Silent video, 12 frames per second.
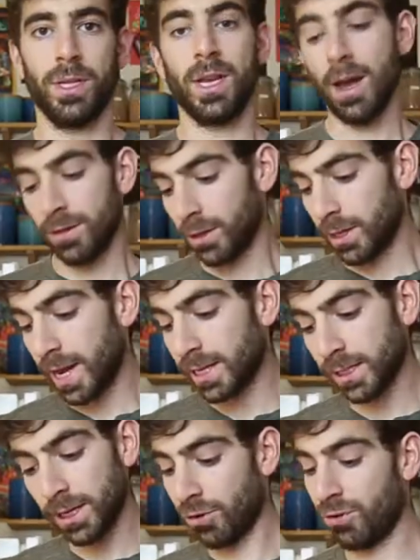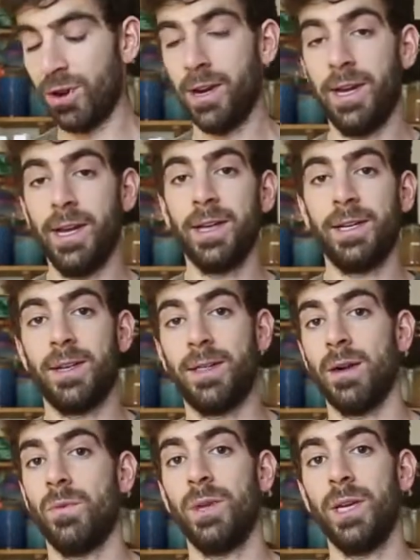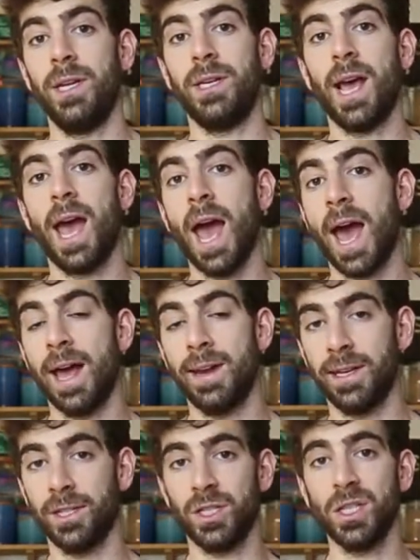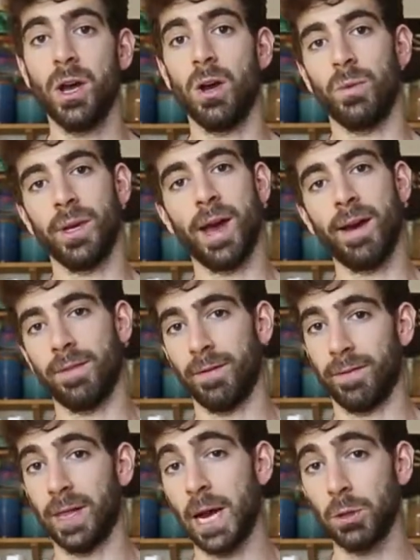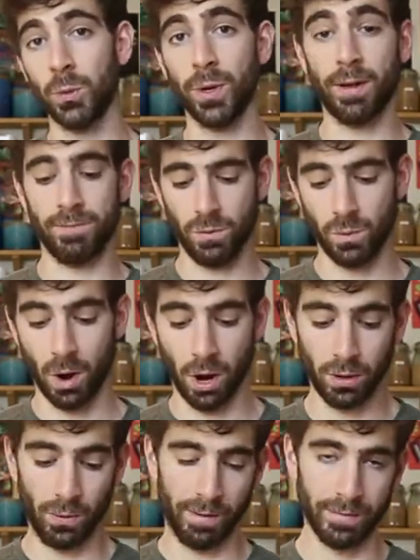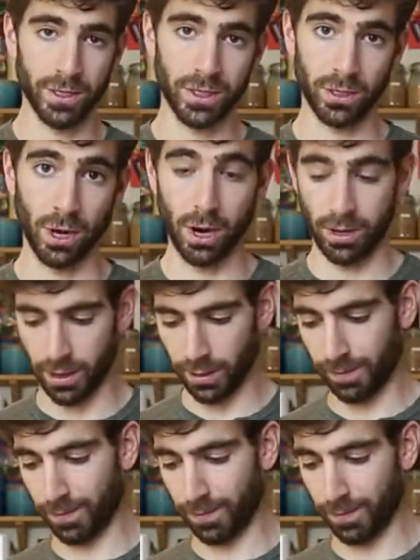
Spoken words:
Now the last ingredient that we need to add is salt. We have the flour, we have the water, we have the starter.